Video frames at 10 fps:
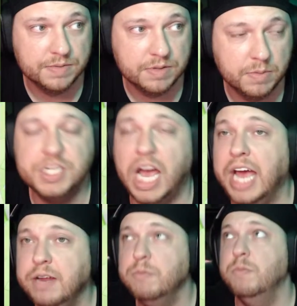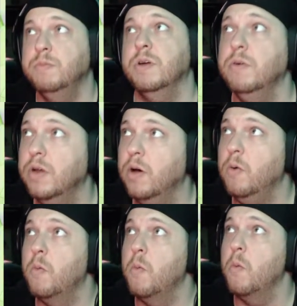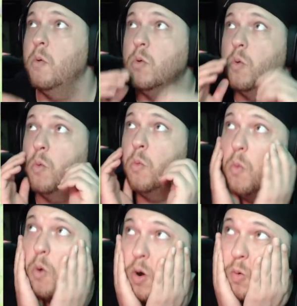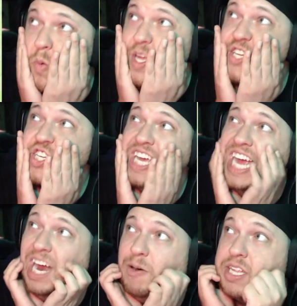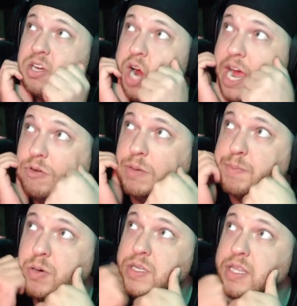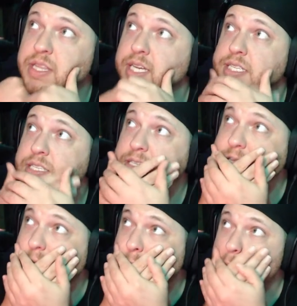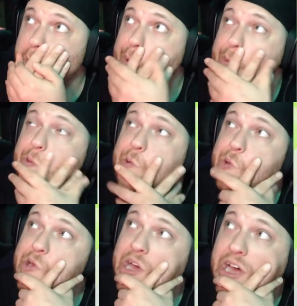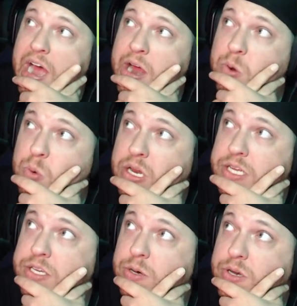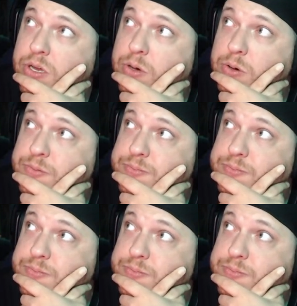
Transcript: which I don't know on which character I would put this. I really don't know.